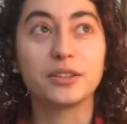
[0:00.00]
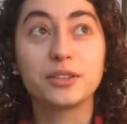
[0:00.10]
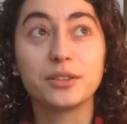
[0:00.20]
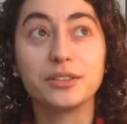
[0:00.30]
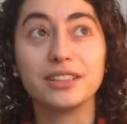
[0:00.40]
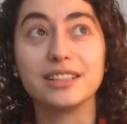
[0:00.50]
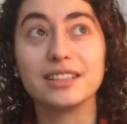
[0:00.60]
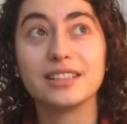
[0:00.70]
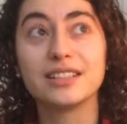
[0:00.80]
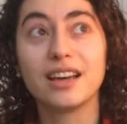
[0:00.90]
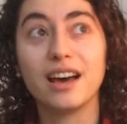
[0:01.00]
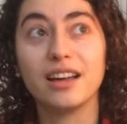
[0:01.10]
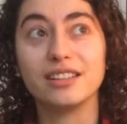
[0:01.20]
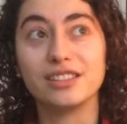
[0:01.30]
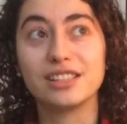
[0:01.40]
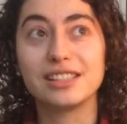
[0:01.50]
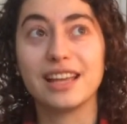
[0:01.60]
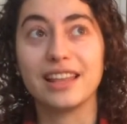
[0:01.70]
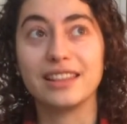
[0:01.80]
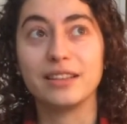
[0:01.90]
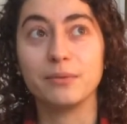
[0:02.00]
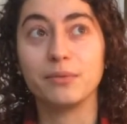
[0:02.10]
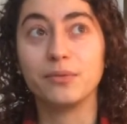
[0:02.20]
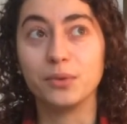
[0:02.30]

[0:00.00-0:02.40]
couldn't understand them